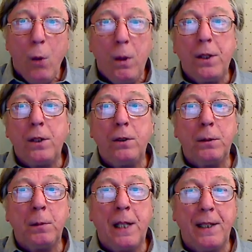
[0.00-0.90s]
Well, the
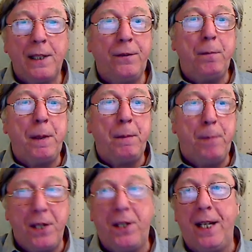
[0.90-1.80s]
Colton Collective have been
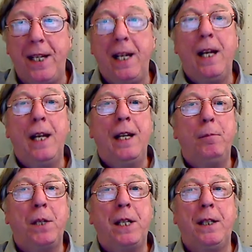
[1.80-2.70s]
busy,
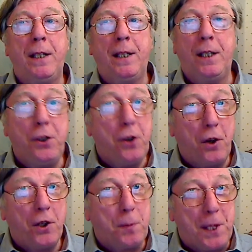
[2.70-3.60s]
but
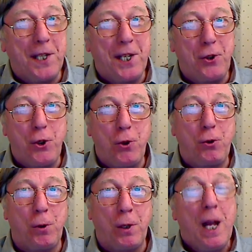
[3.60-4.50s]
not as busy as
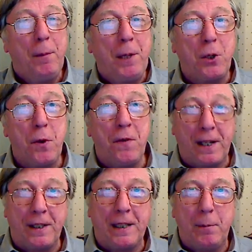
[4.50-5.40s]
usual, because we've
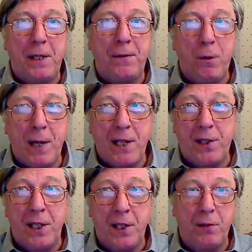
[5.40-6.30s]
had a little bit of a
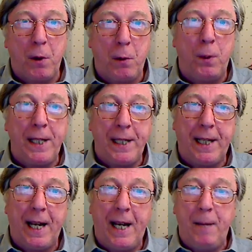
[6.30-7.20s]
rest this
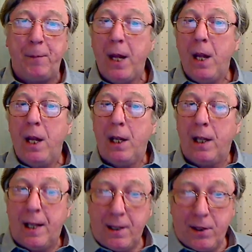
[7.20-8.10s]
week.
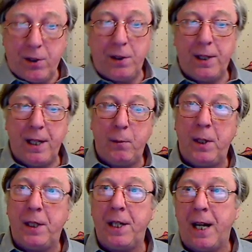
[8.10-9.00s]
Last Sunday,
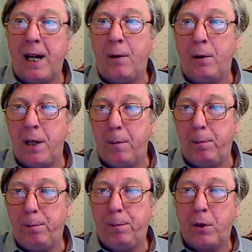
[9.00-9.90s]
we did our
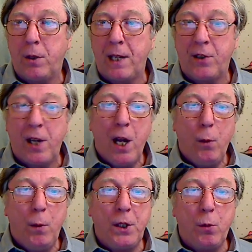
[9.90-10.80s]
podcast,
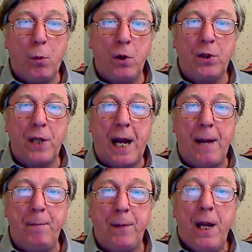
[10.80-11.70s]
which was
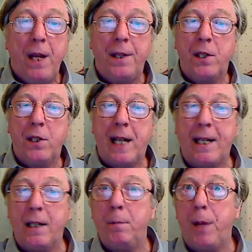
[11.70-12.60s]
the
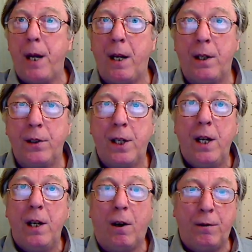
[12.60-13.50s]
second part
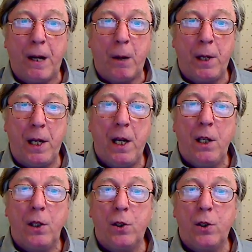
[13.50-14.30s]
of our